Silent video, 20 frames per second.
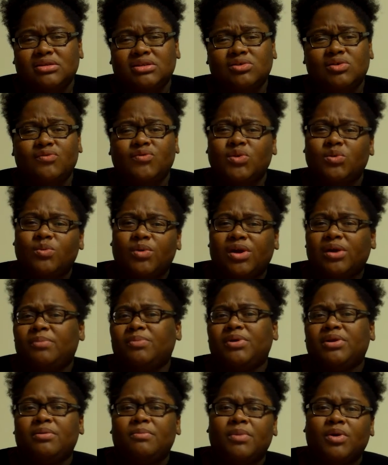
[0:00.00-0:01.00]
So if you want
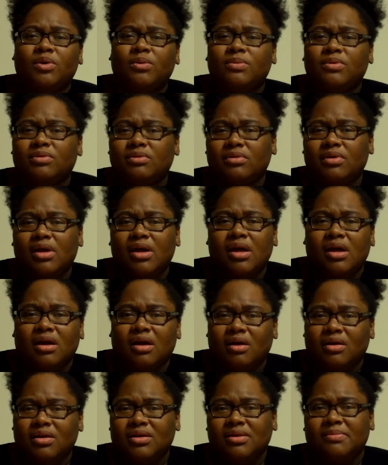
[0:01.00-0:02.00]
to put a mobile
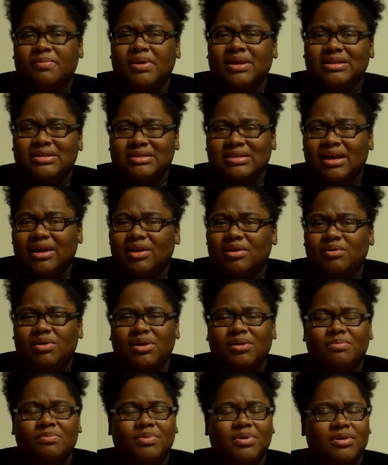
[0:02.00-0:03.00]
on the bedside
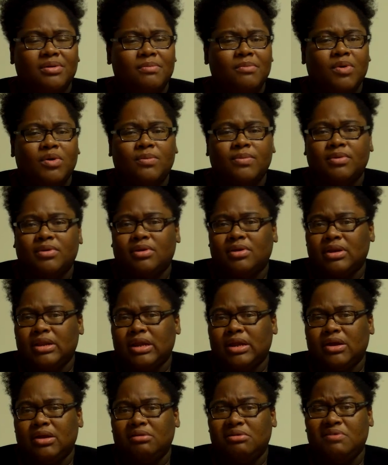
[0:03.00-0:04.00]
crib, put a mobile
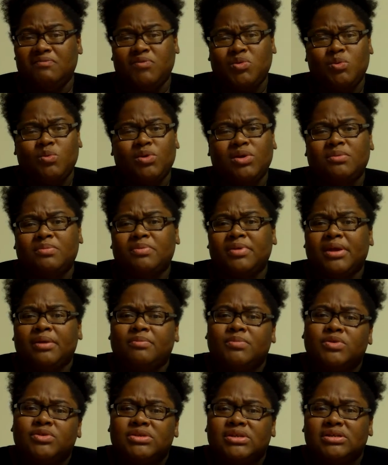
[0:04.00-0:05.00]
on there. If you want to
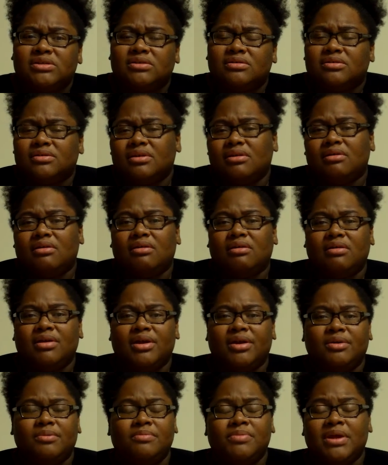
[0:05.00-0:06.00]
play music,
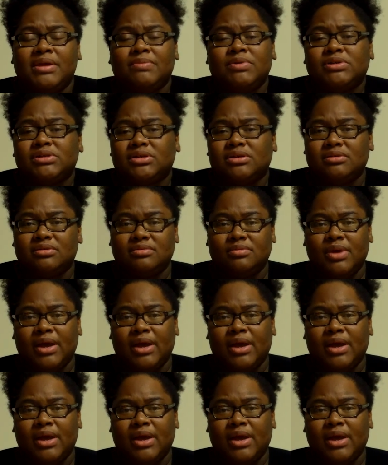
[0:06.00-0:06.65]
play music.